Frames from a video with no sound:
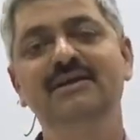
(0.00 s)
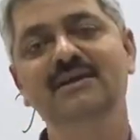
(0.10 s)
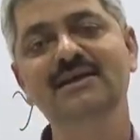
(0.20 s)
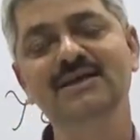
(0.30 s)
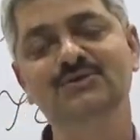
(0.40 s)

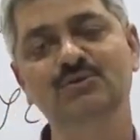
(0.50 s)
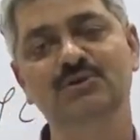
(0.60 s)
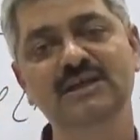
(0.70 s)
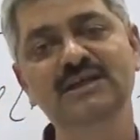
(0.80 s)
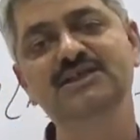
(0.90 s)
he has to
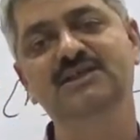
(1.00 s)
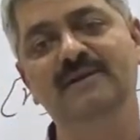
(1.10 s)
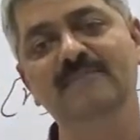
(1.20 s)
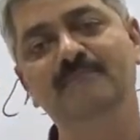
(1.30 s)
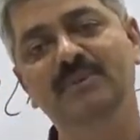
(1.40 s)
teach
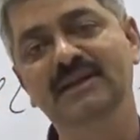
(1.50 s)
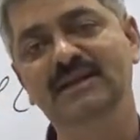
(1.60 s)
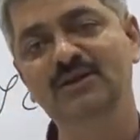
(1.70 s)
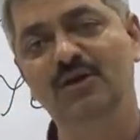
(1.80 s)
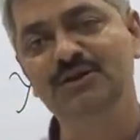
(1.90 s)

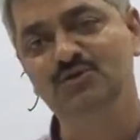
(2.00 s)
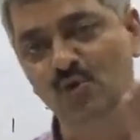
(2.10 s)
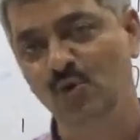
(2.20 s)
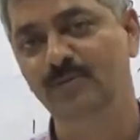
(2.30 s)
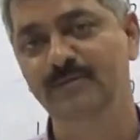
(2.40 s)
completely on his
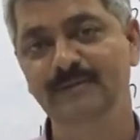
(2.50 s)
own.